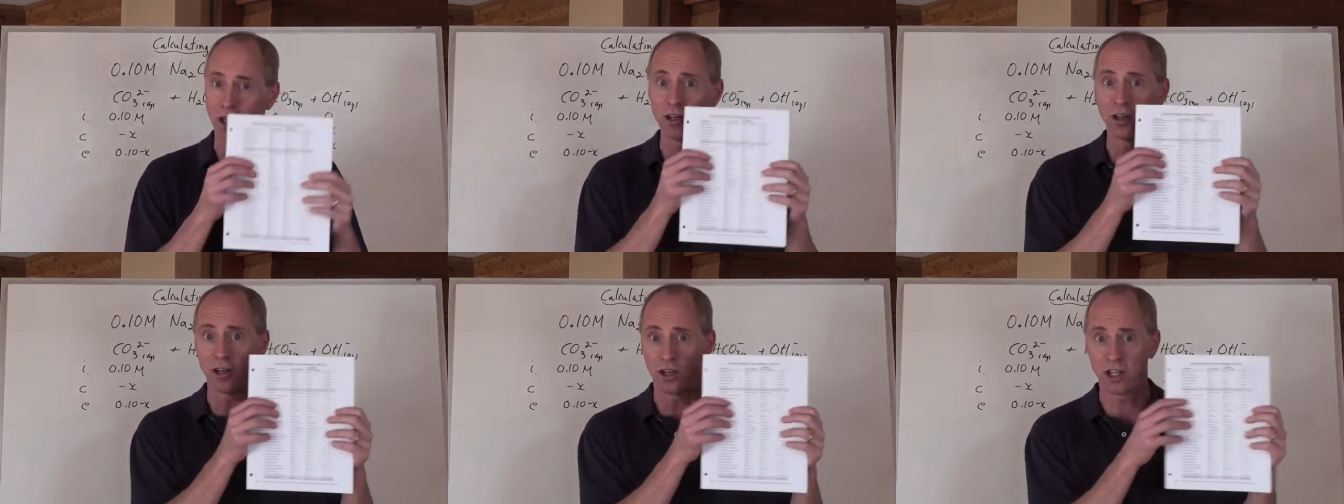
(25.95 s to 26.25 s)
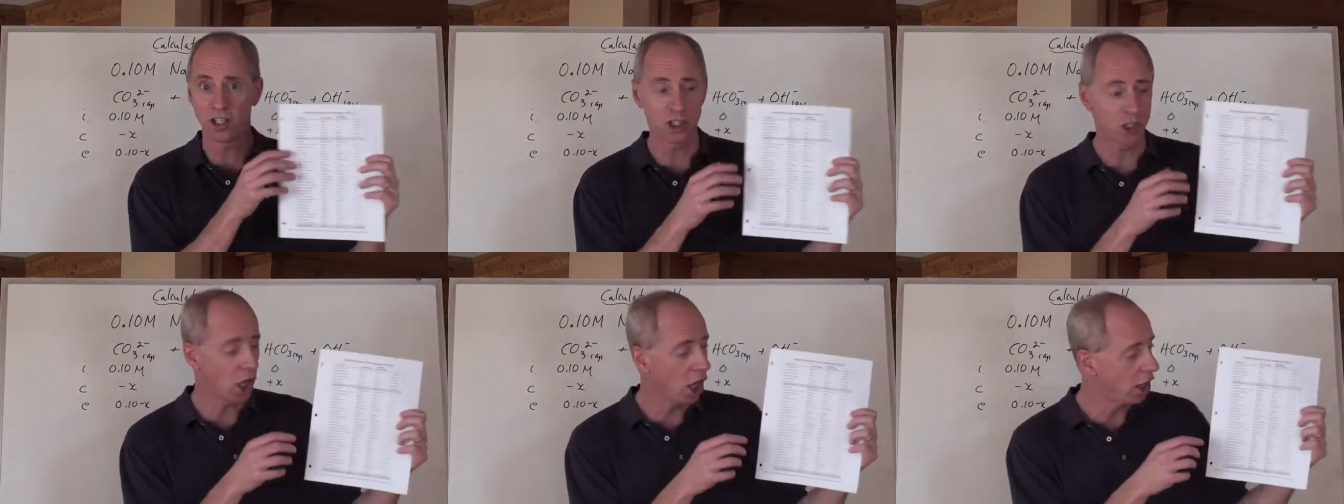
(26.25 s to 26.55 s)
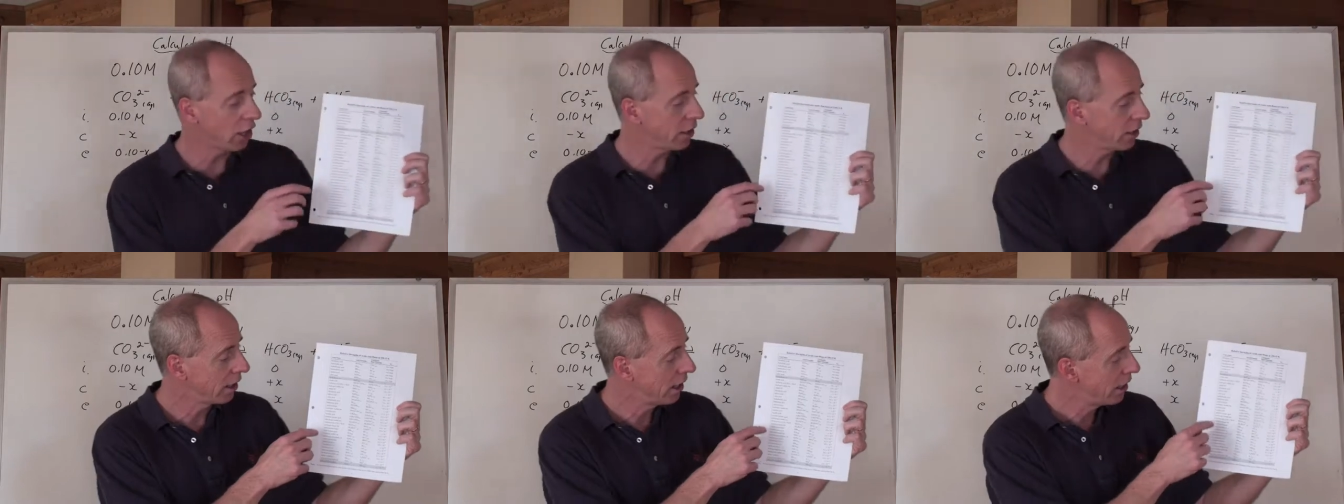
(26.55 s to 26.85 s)
And on a
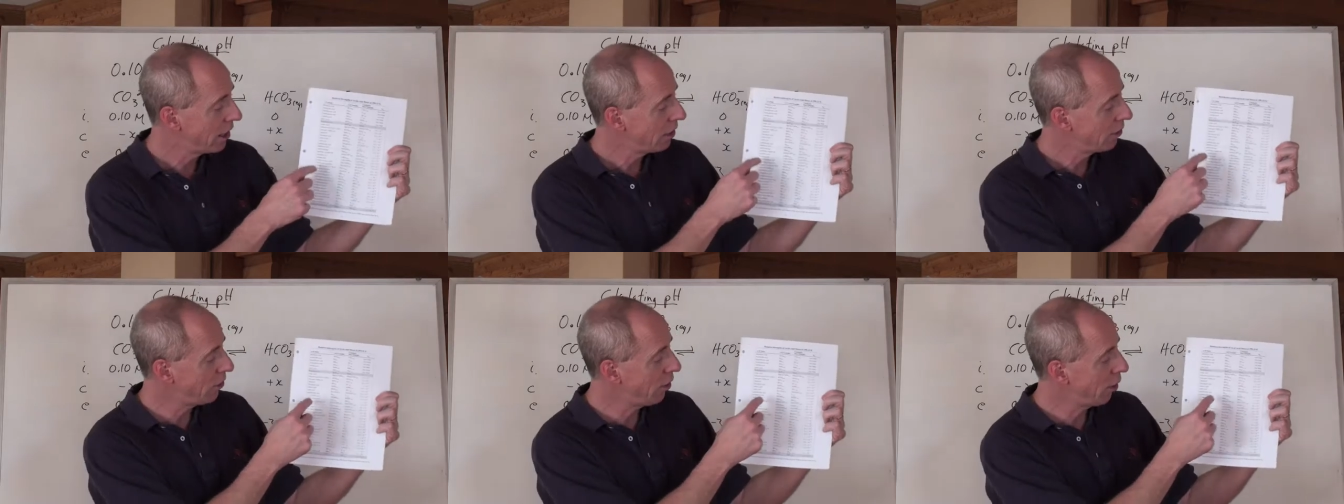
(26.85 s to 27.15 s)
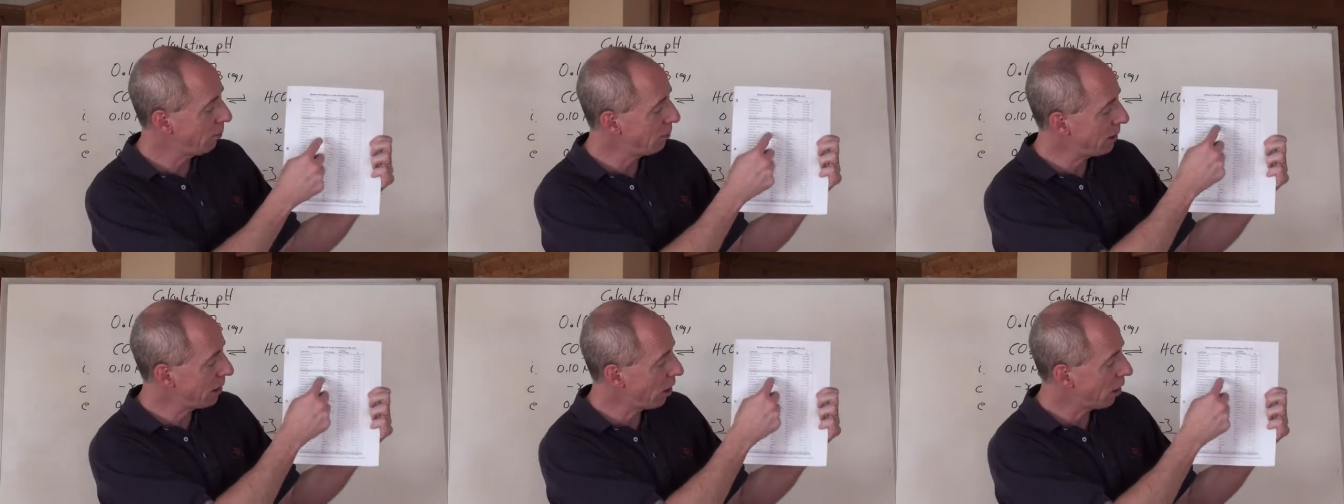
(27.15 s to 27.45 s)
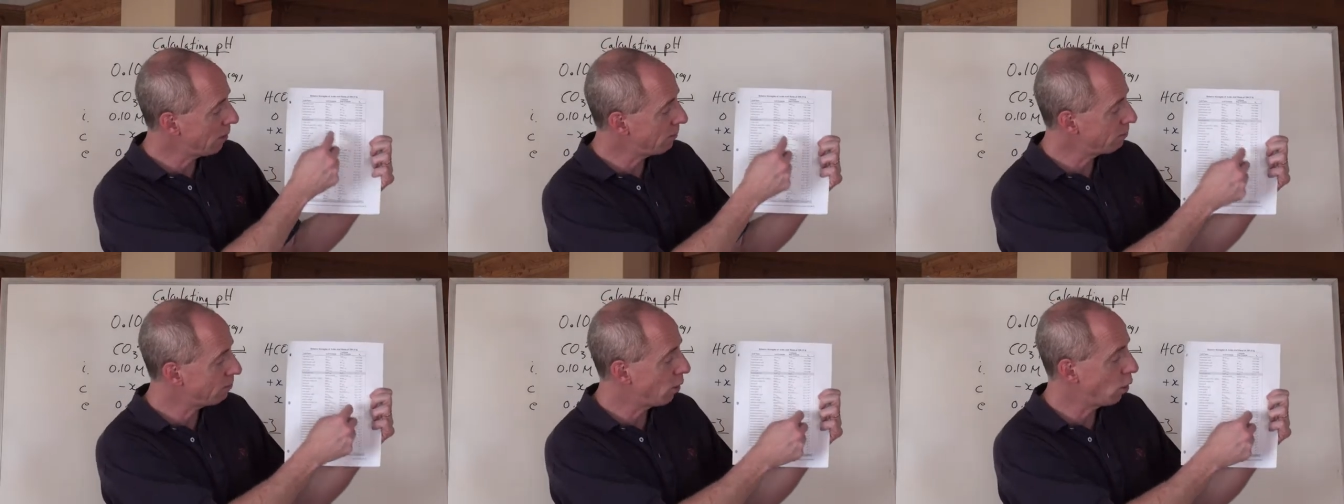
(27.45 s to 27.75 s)
chart, they'll be
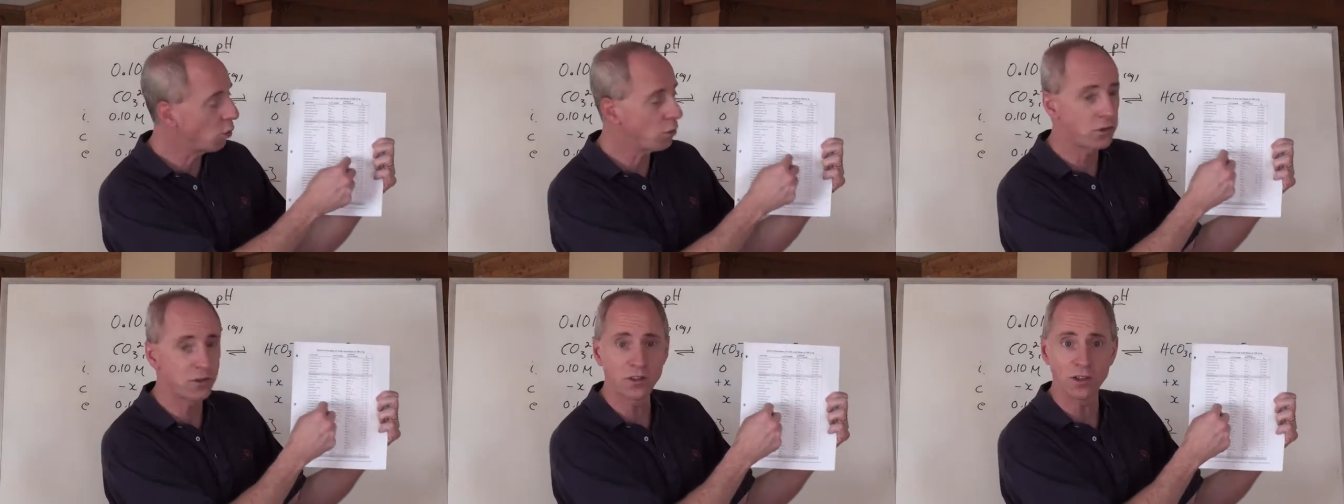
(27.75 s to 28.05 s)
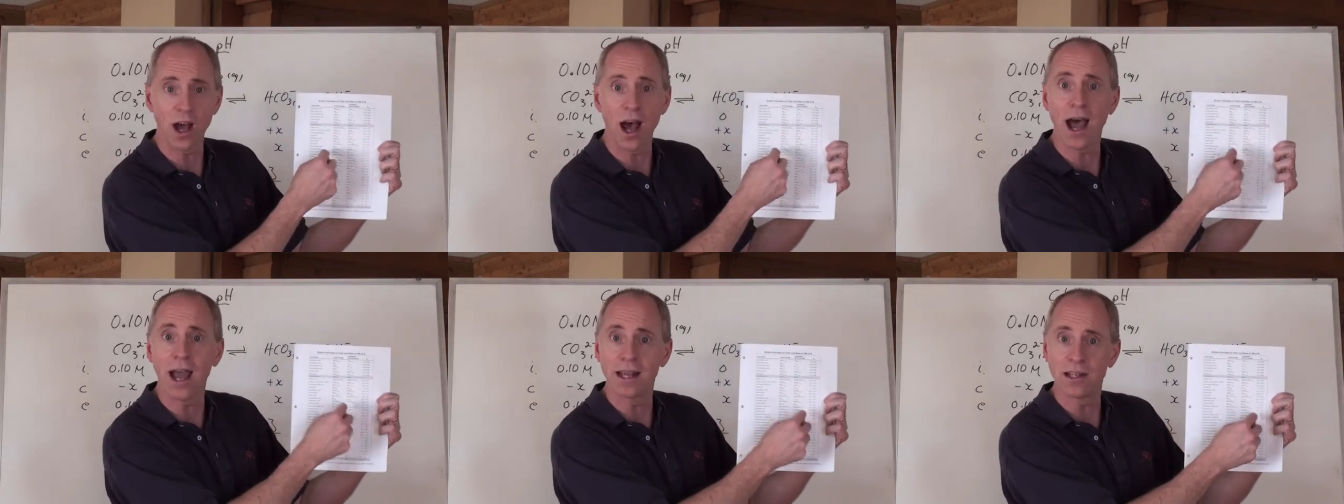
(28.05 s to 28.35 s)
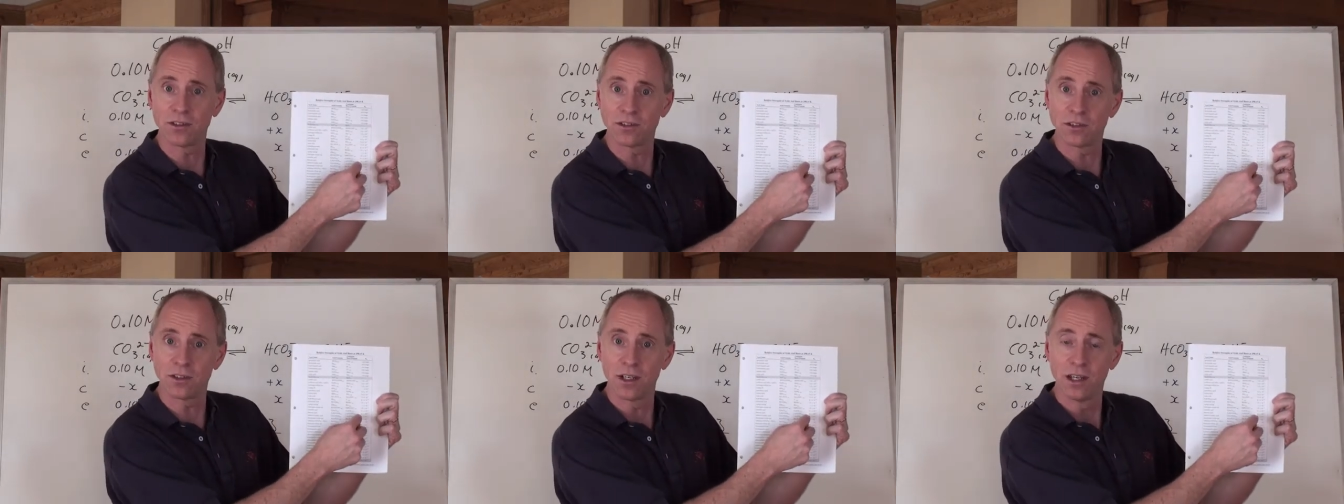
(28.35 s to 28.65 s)
on both
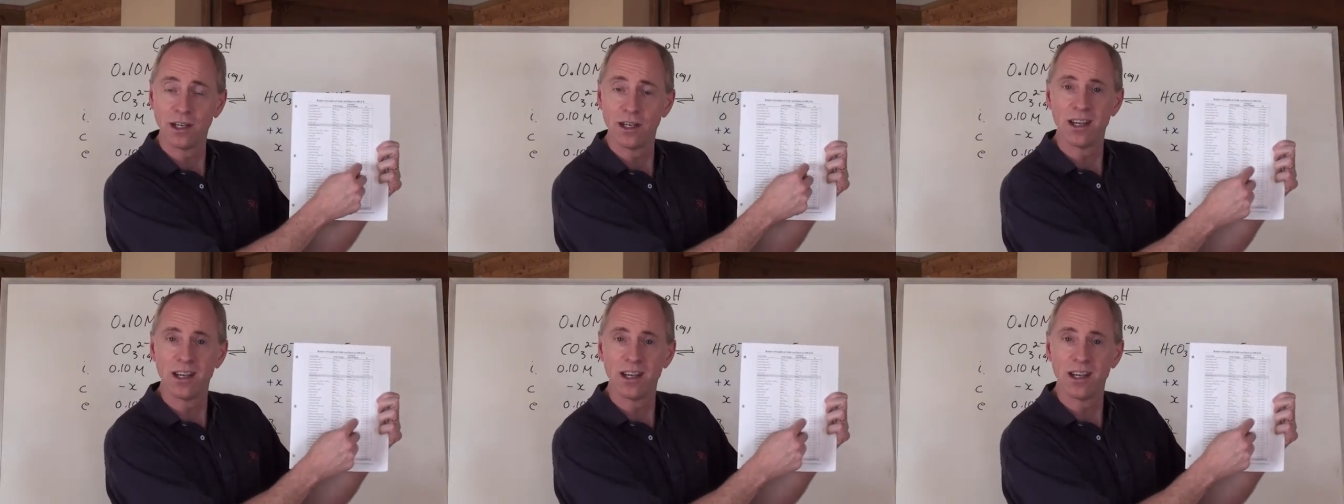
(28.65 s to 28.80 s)
sides.